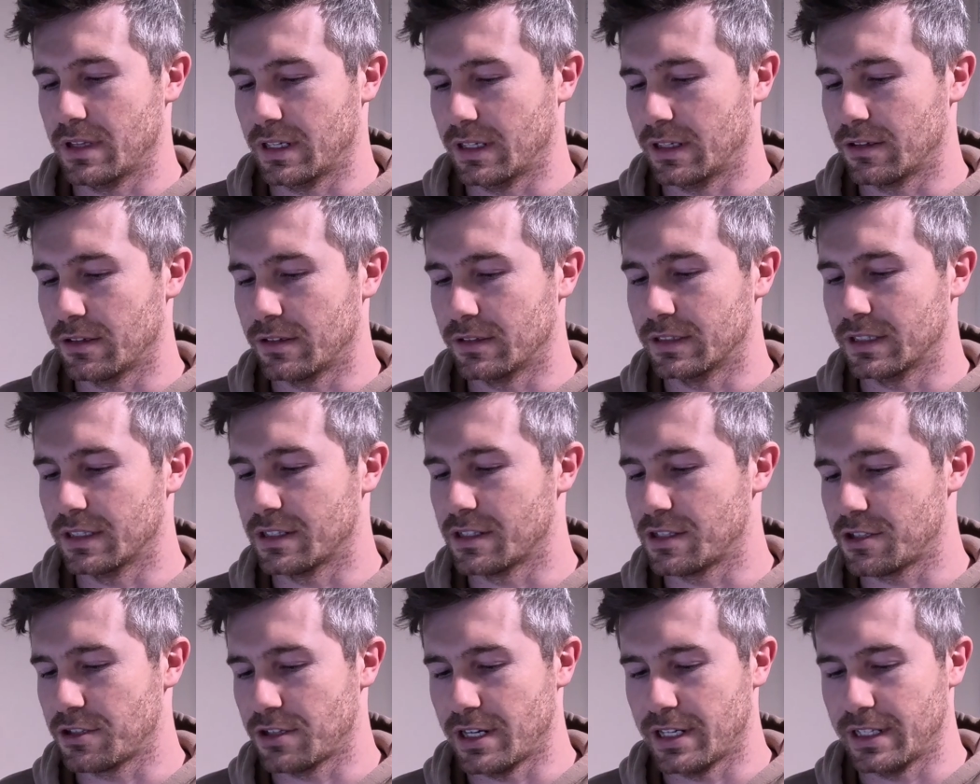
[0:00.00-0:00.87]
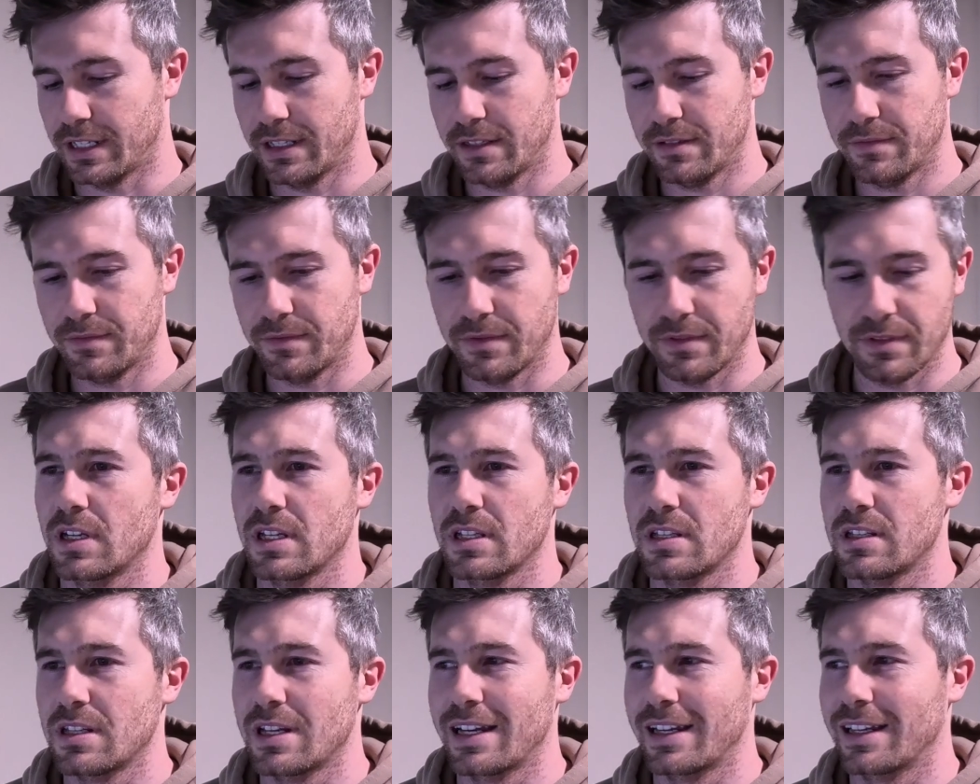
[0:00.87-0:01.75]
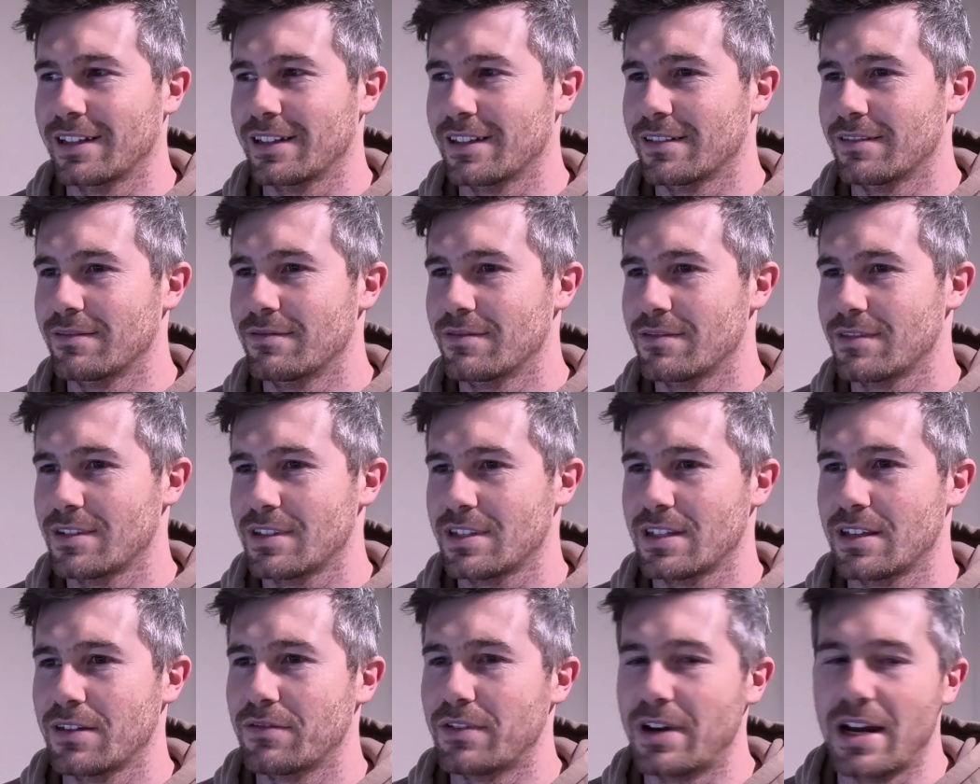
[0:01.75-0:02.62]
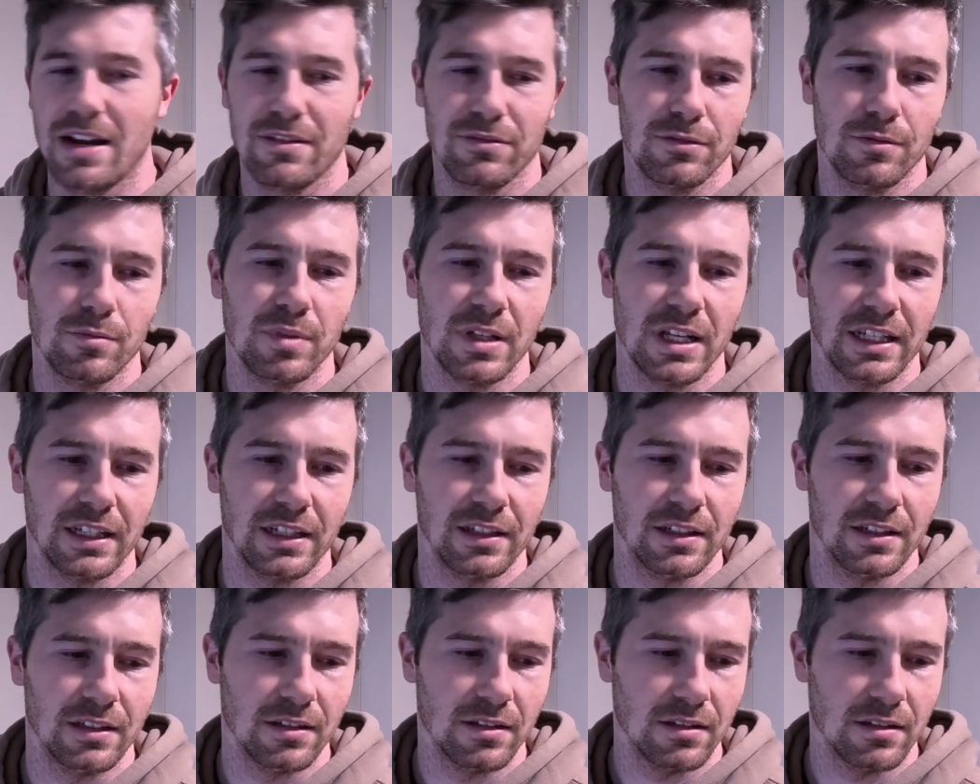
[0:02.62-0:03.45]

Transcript: they're called in Australia. It's like a survival blanket.